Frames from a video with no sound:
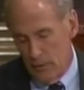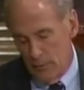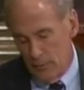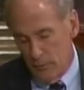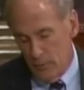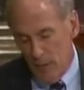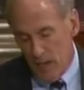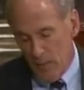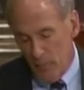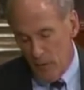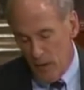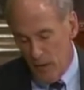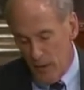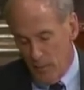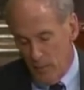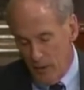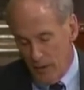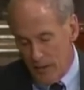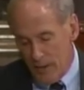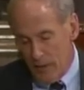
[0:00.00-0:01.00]
from
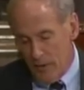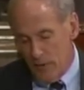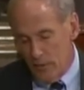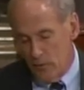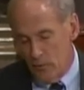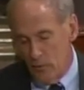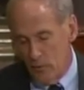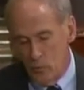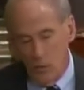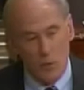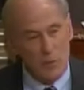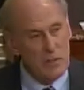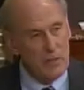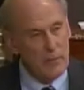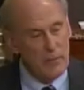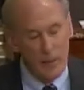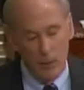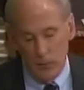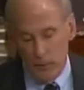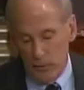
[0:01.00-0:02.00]
Abraham Lincoln to
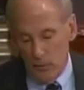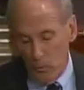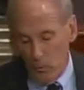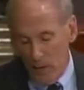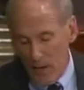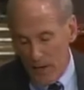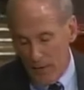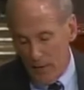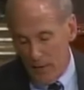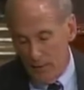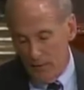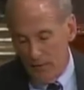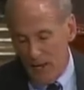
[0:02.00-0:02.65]
Roosevelt and Reagan,